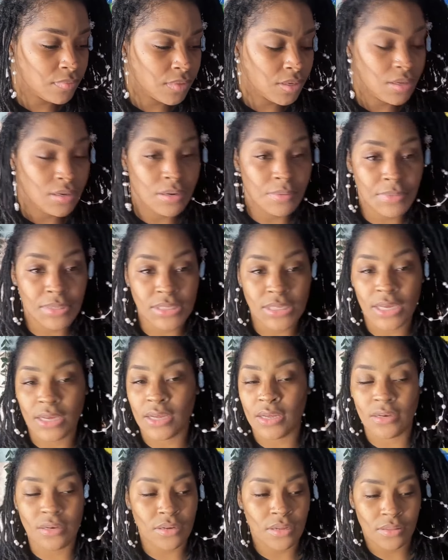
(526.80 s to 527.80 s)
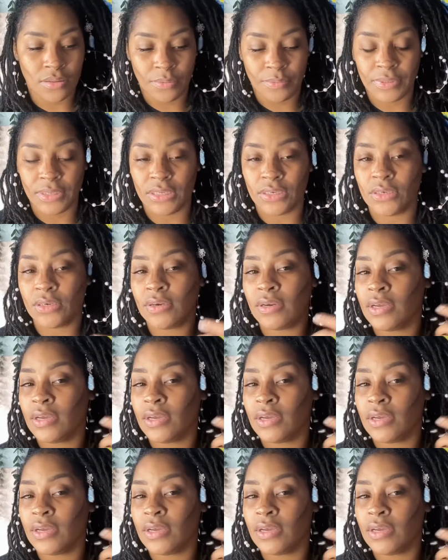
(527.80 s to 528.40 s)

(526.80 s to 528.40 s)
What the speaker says: And I'm going to take another blender